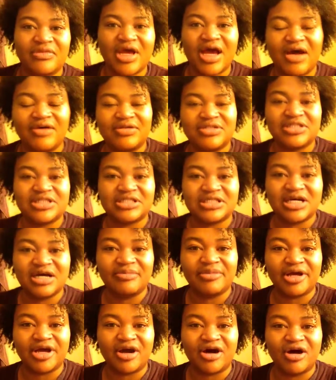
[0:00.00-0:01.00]
I was just
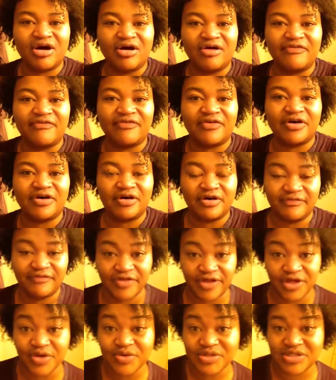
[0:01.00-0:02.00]
coming off
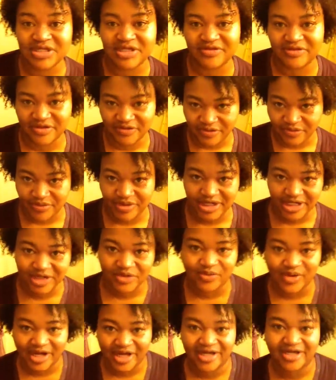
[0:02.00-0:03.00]
of using the
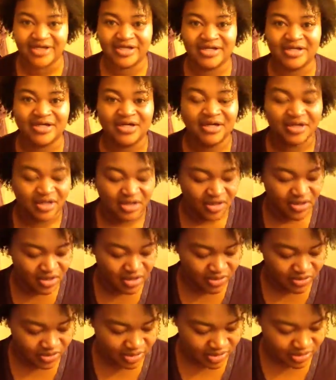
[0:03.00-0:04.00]
3D White
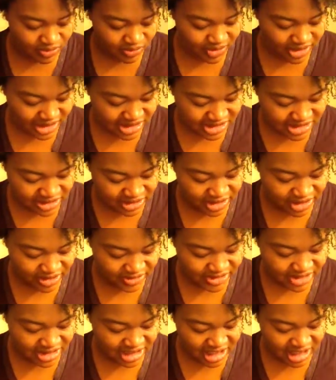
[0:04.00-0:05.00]
when I started
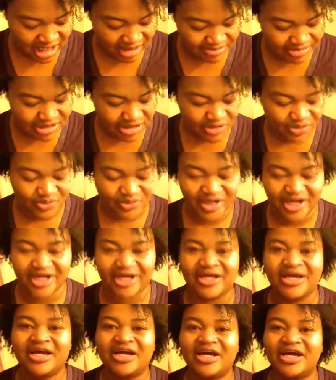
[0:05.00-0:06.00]
using the Optic
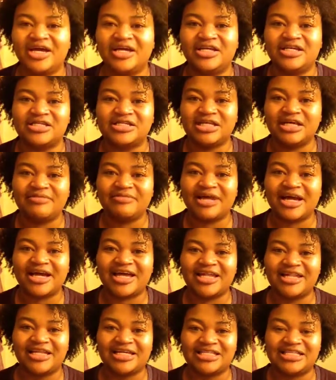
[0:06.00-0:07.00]
White. And it seemed
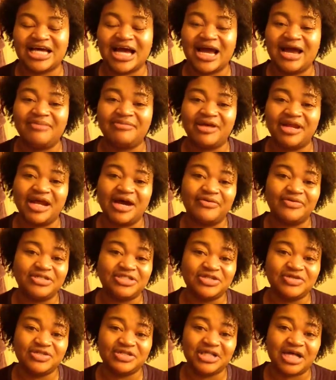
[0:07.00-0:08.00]
like in the time that I
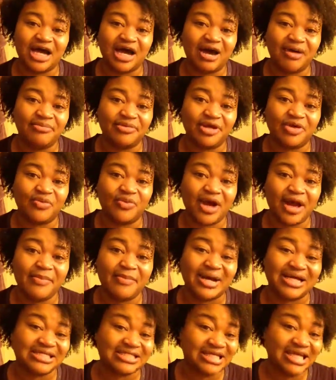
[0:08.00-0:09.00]
was using the Optic
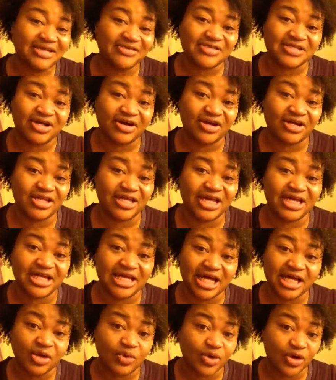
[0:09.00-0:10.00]
White, my teeth started to get
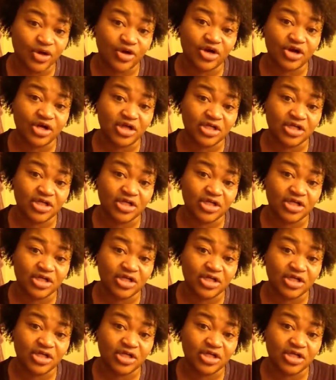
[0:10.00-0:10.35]
yellower.